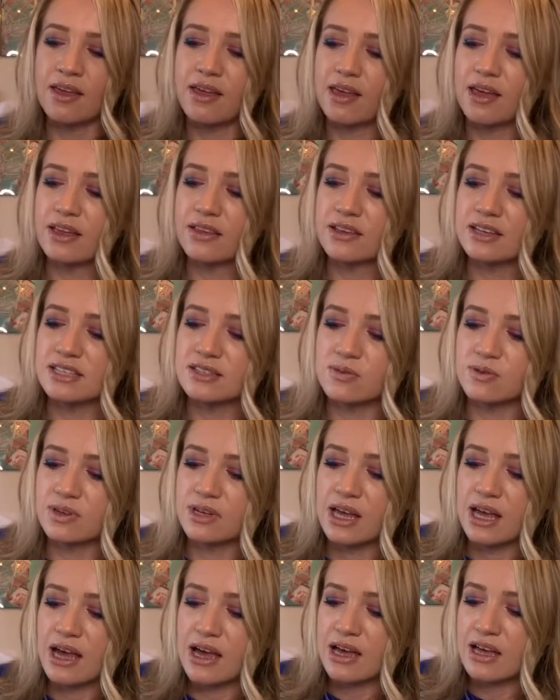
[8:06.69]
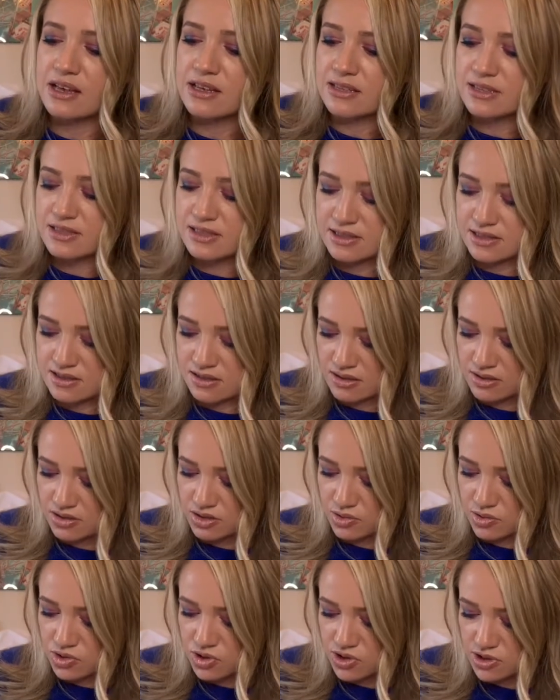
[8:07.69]
And this one has
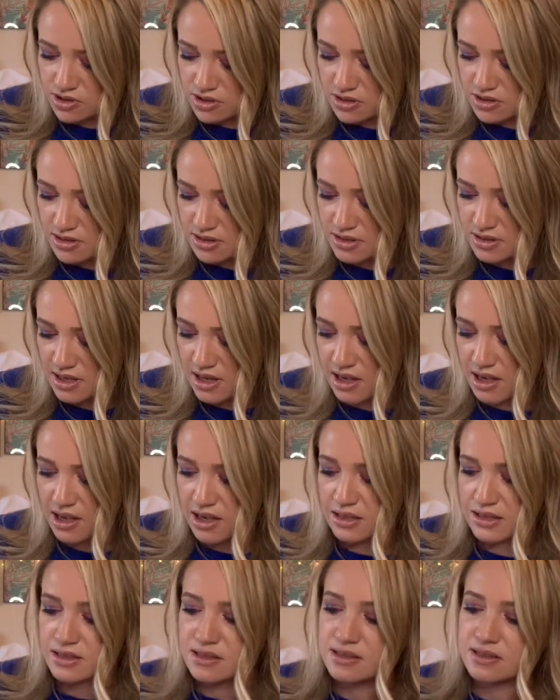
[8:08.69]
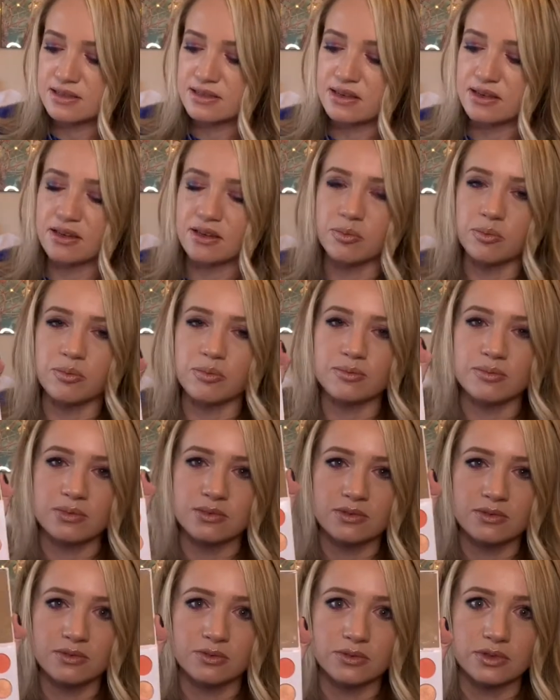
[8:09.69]
neutrals and some
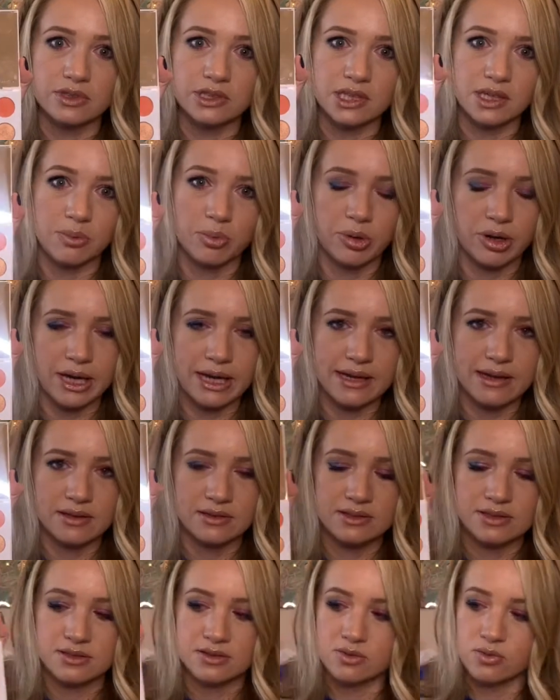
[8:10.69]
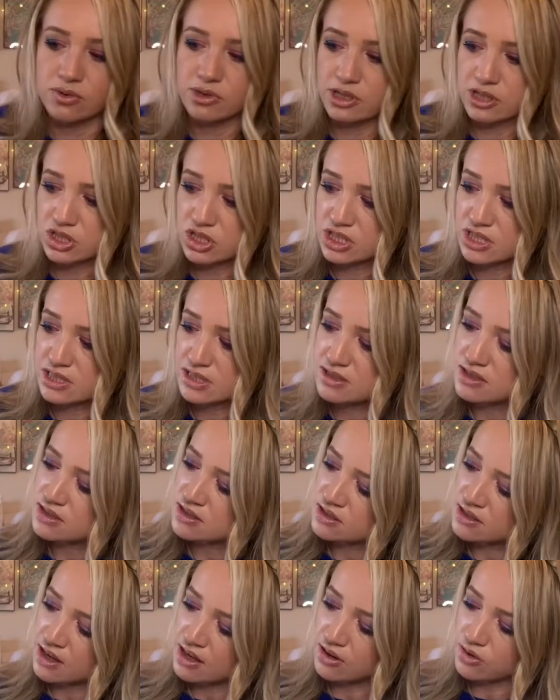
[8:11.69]
really bright oranges
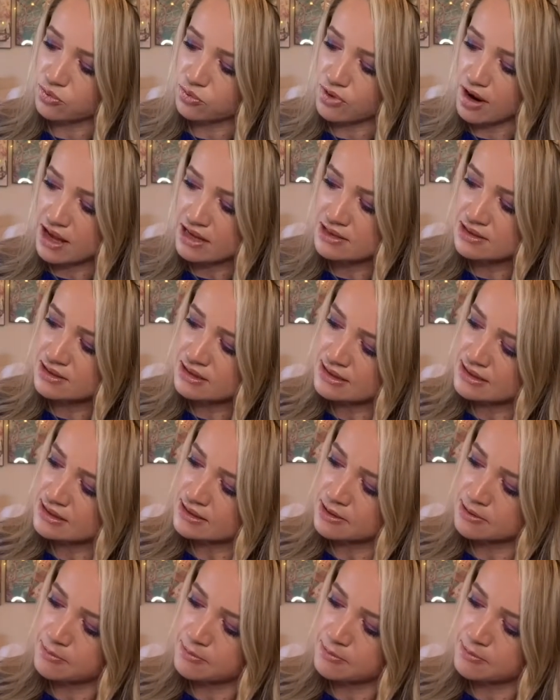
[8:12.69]
and reds.